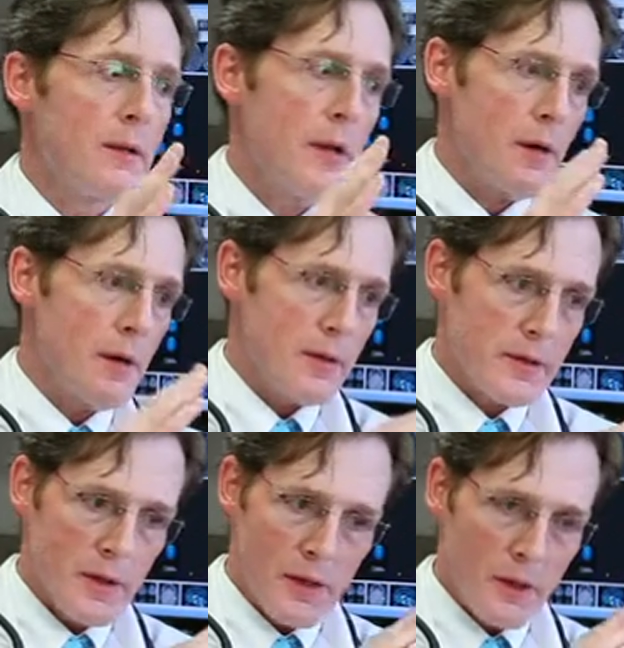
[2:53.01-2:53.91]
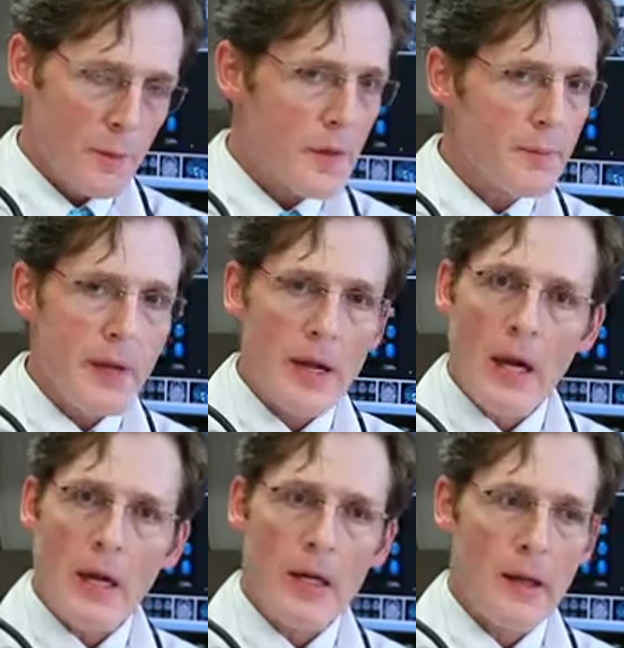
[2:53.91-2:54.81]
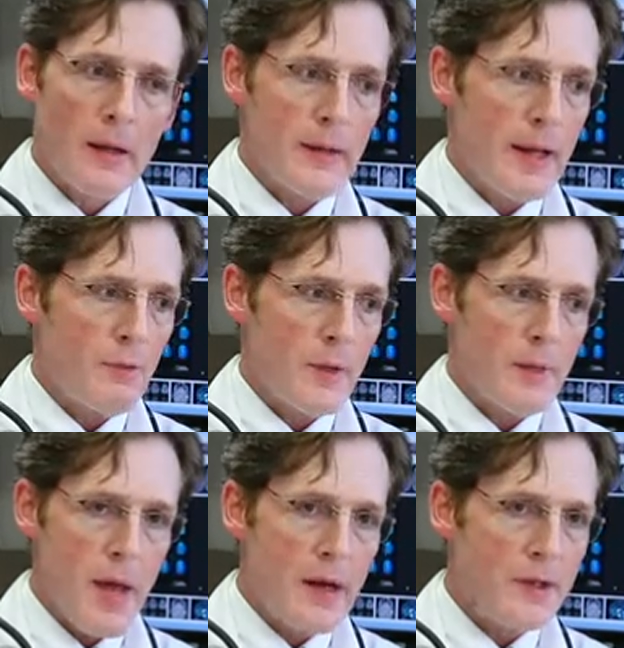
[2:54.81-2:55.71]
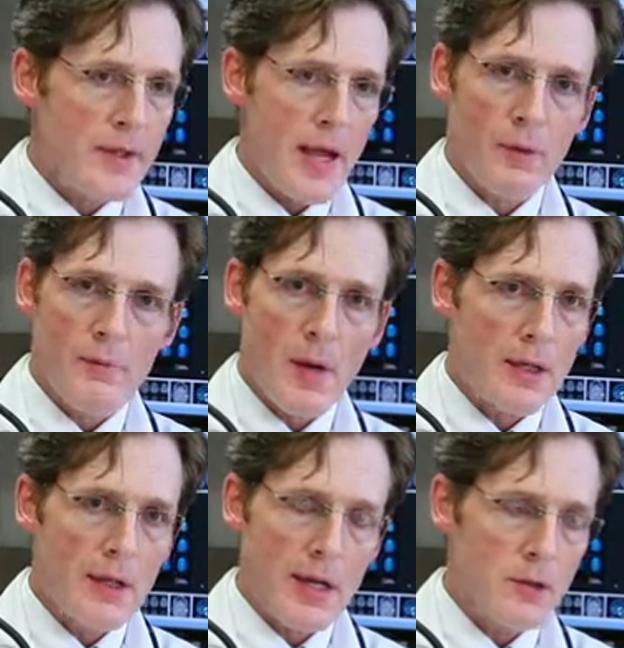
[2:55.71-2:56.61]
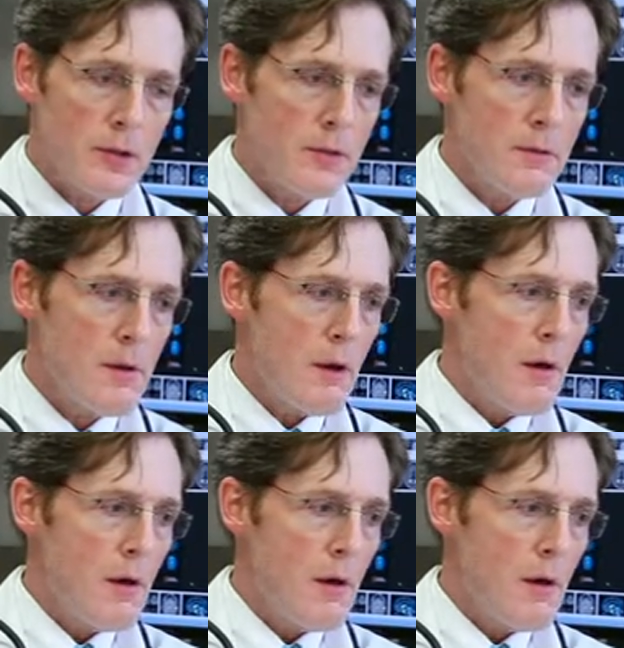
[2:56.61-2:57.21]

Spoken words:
there is a little bit of pain, and we manage that with medication.